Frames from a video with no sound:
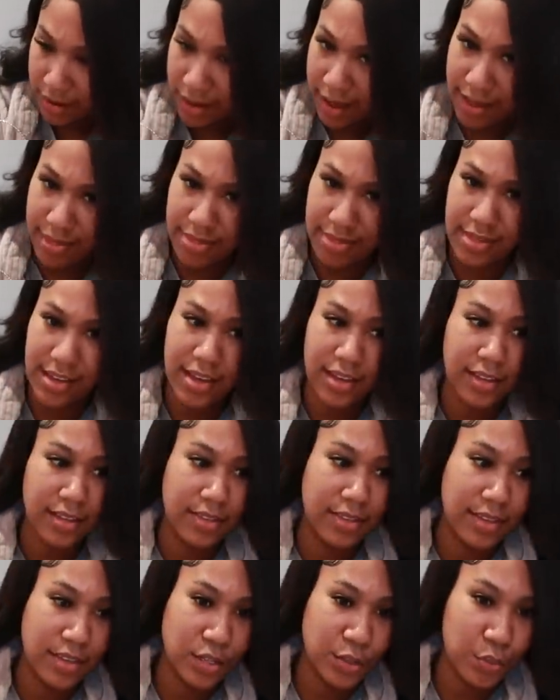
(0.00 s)
I think
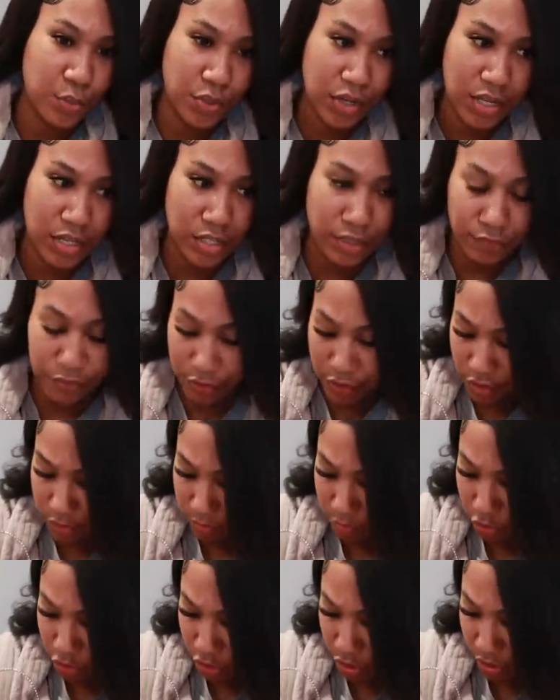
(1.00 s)
this one is
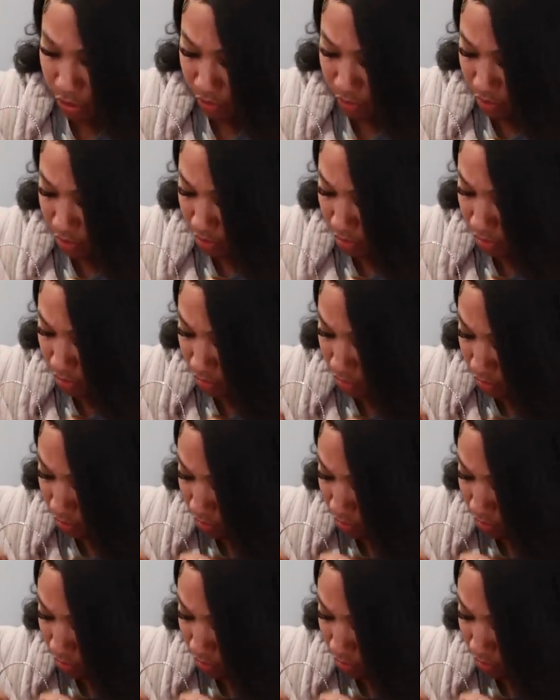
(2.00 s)
from Jerica.